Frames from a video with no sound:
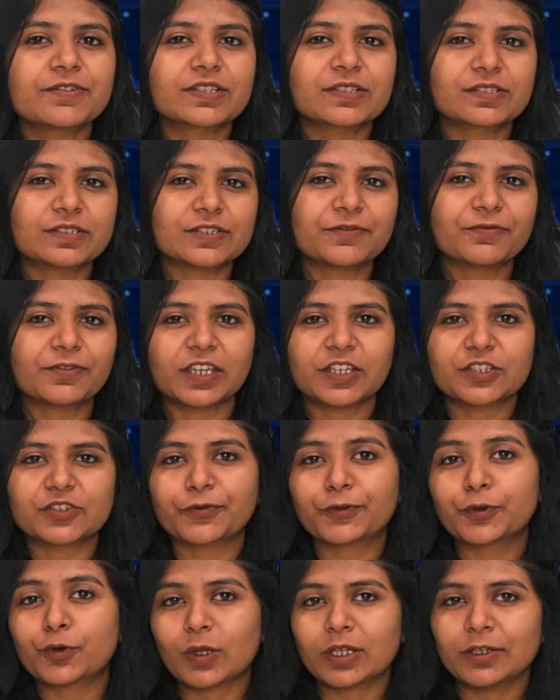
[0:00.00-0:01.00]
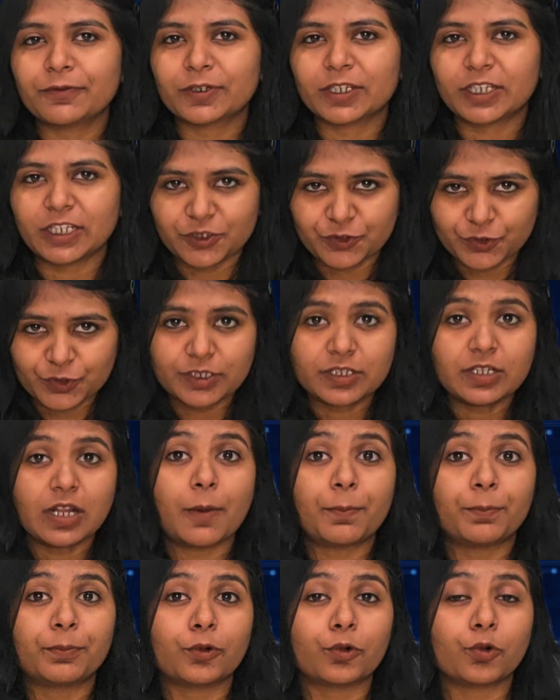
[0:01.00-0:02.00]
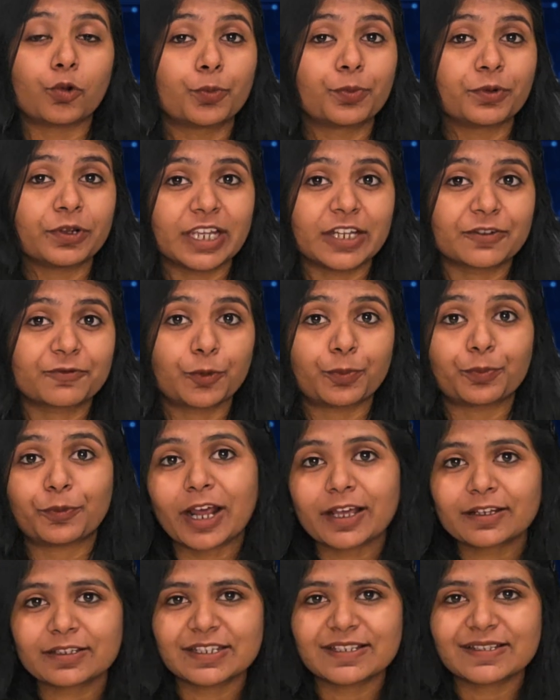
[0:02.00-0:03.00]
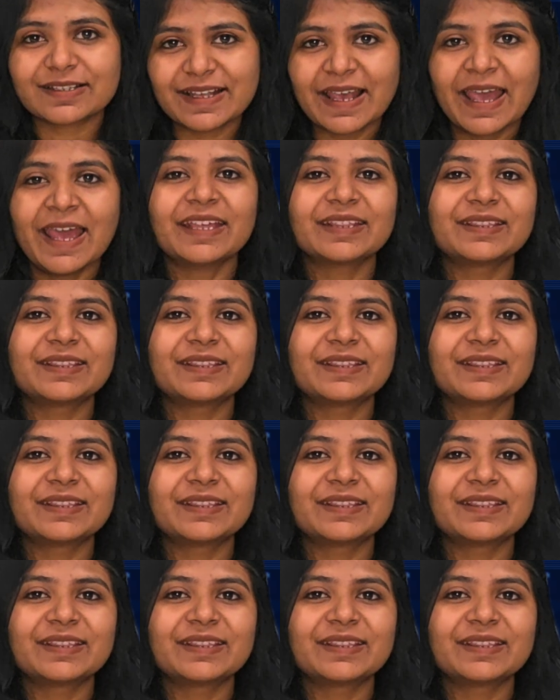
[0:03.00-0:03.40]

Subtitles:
a certificate of qualification appropriate for practice.